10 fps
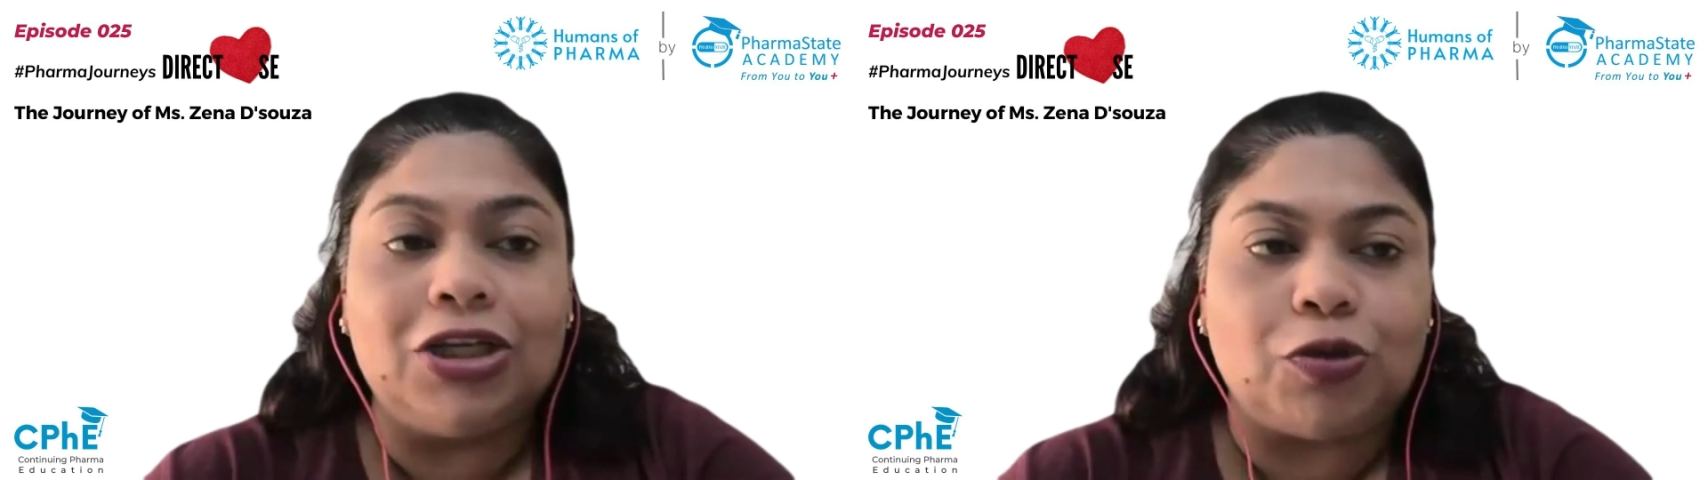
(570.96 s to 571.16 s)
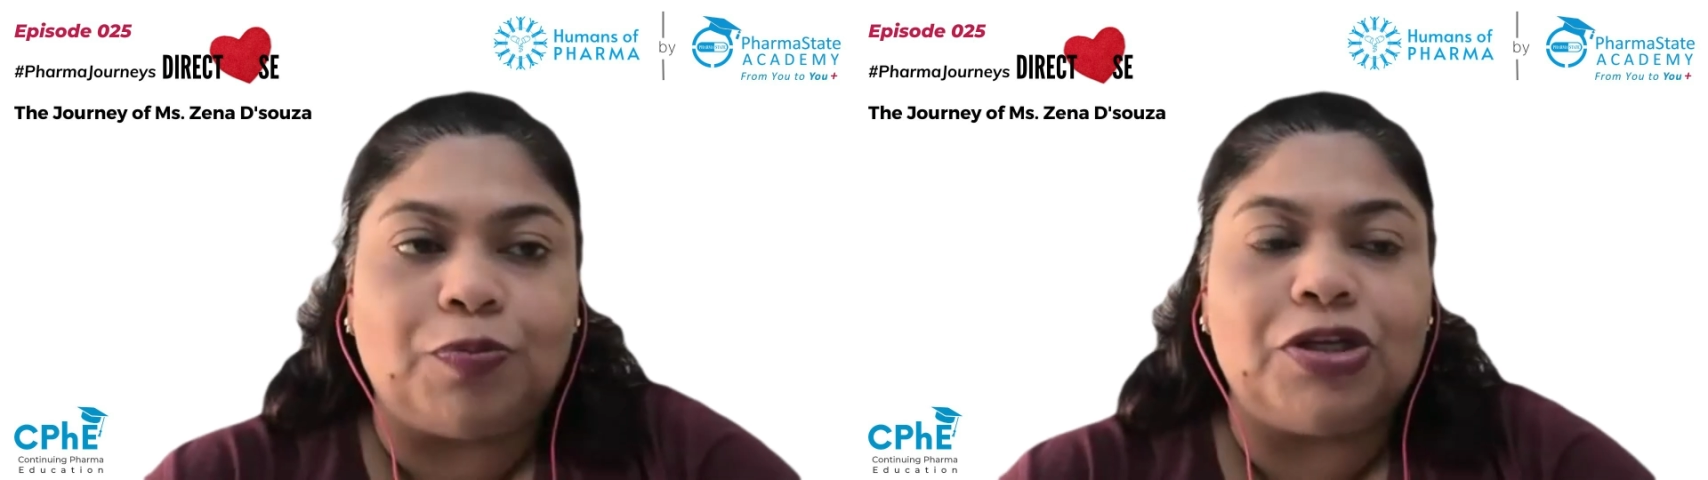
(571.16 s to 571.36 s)

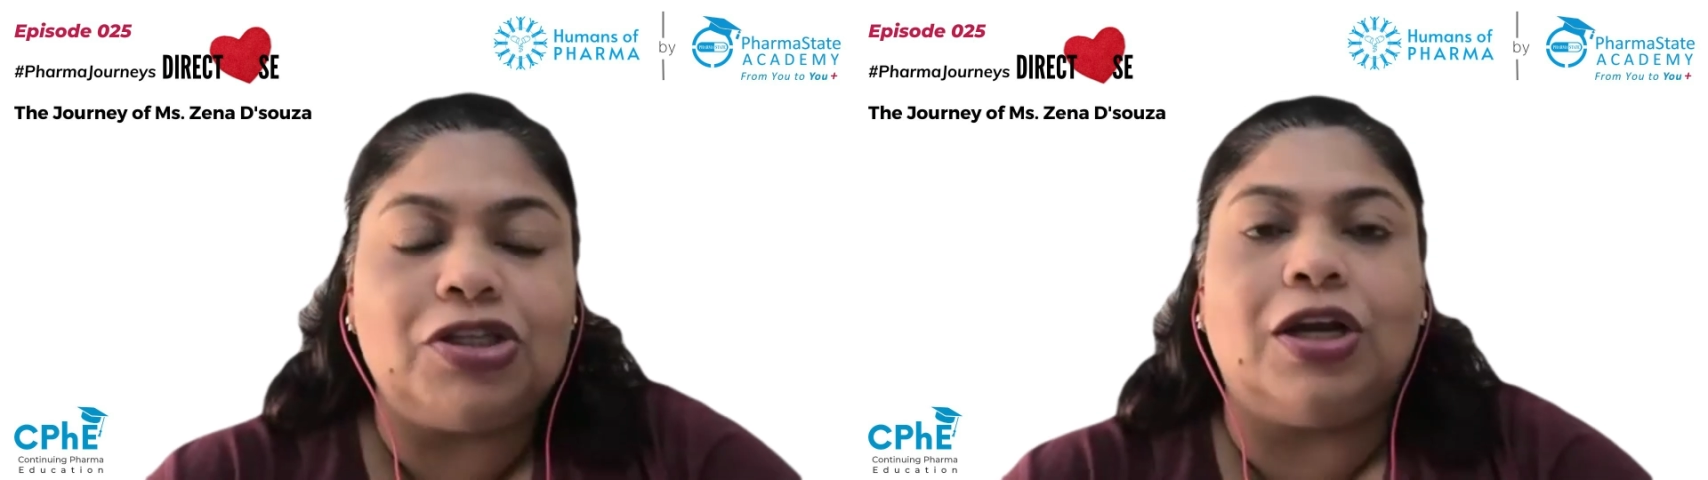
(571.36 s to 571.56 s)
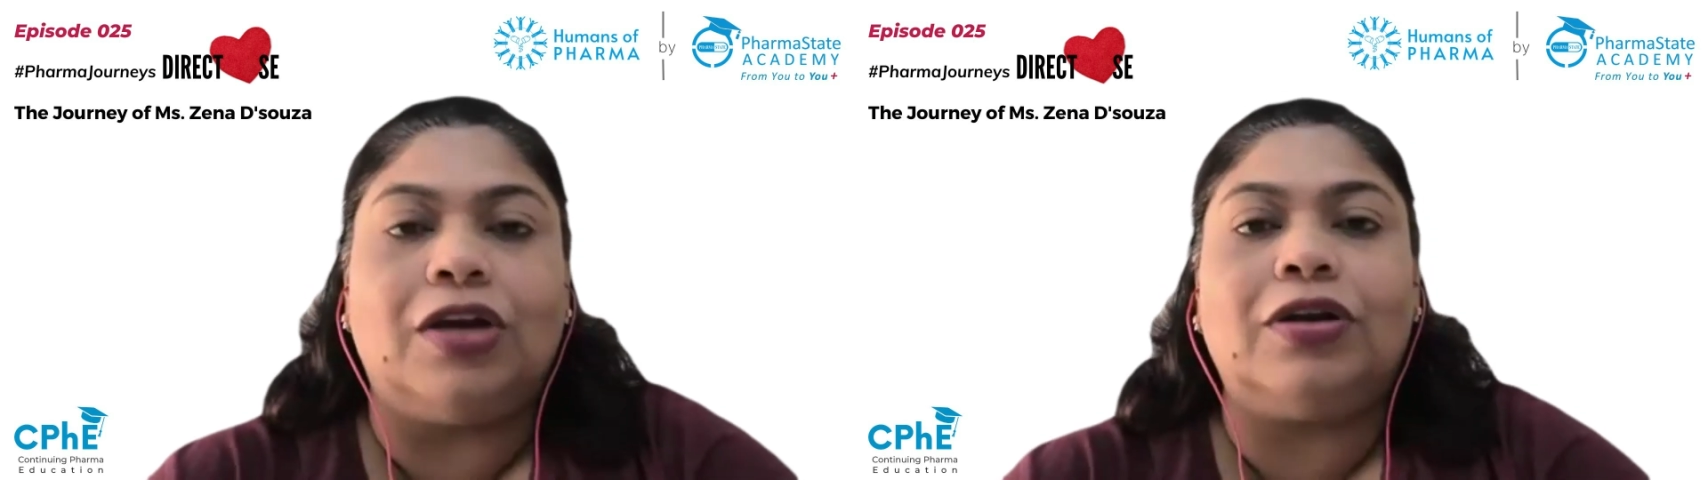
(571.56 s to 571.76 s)

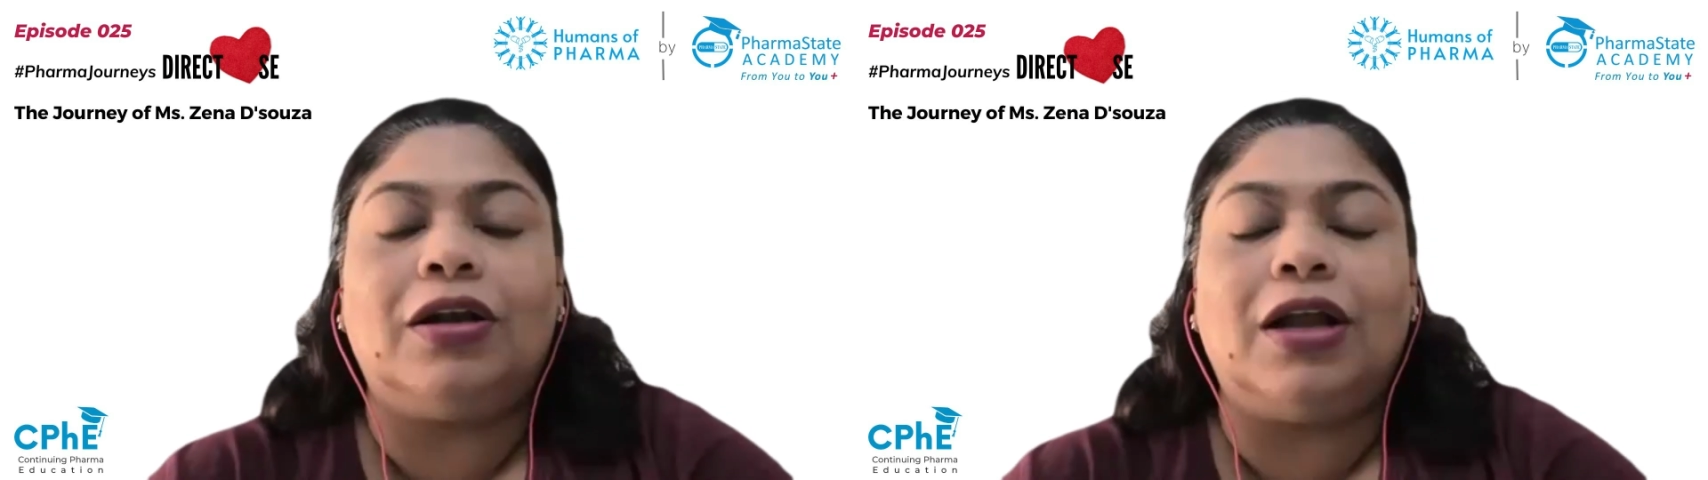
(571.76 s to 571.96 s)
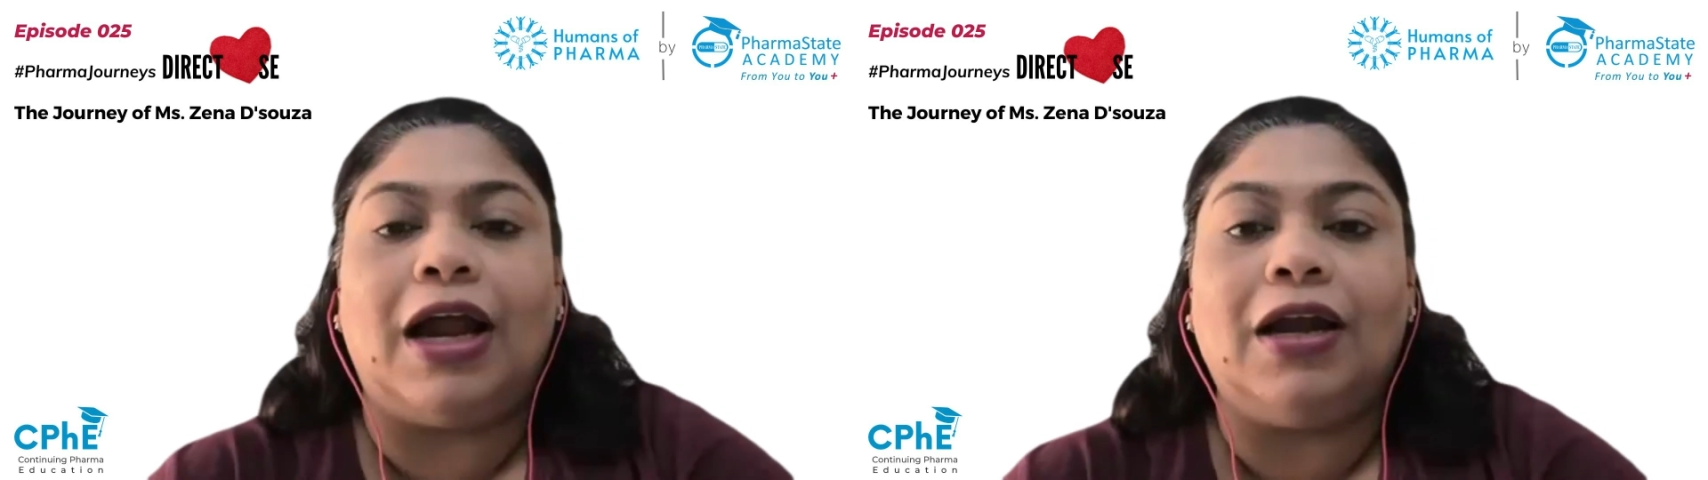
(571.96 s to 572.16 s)
leadership in general,